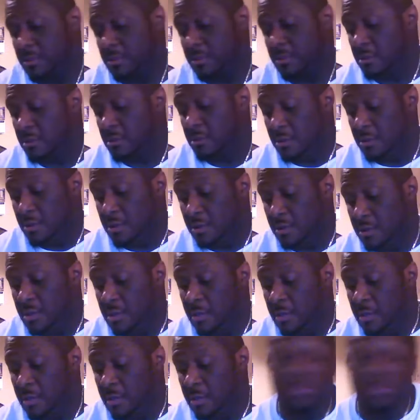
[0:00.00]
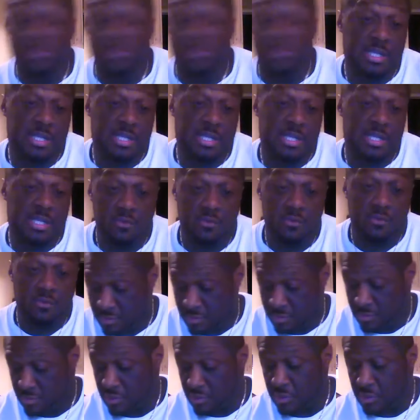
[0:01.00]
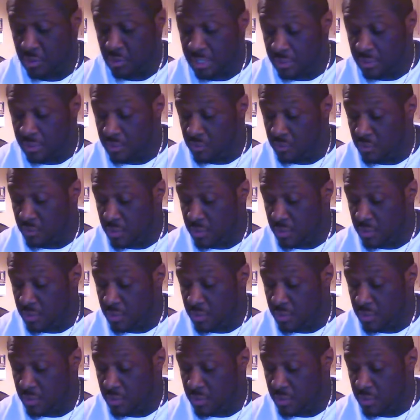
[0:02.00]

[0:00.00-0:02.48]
I'm gonna put it in you so that you know.